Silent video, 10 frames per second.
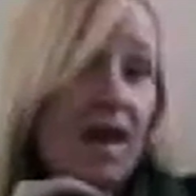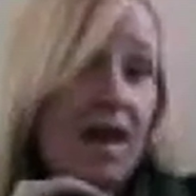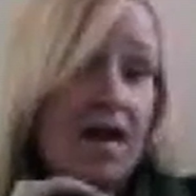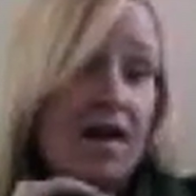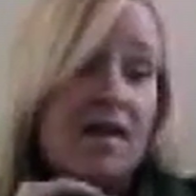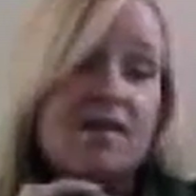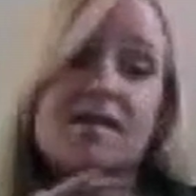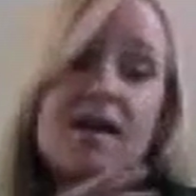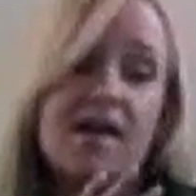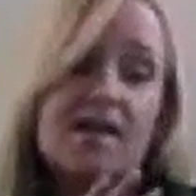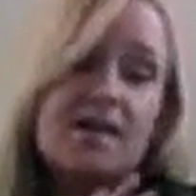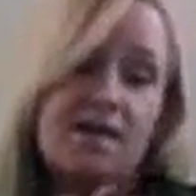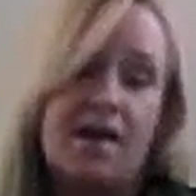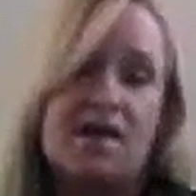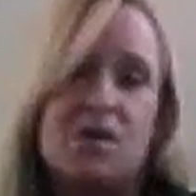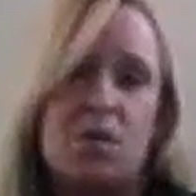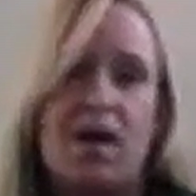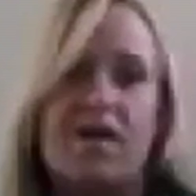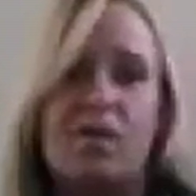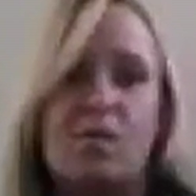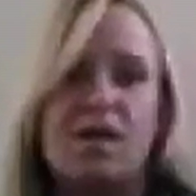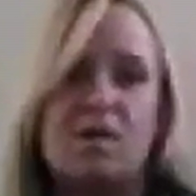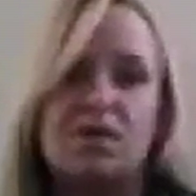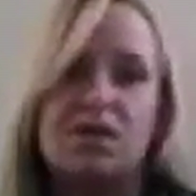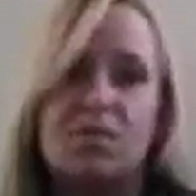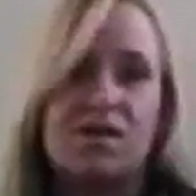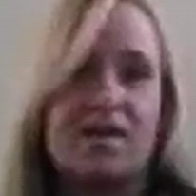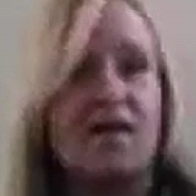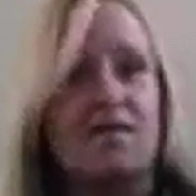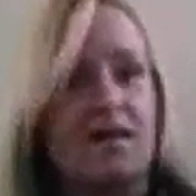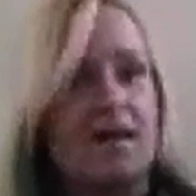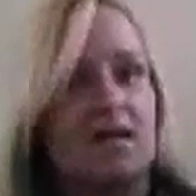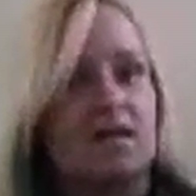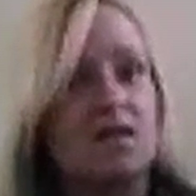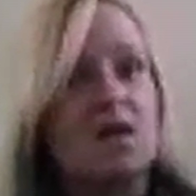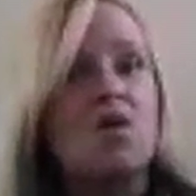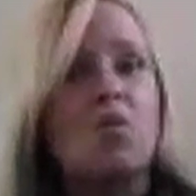And it's a nice way for people to present things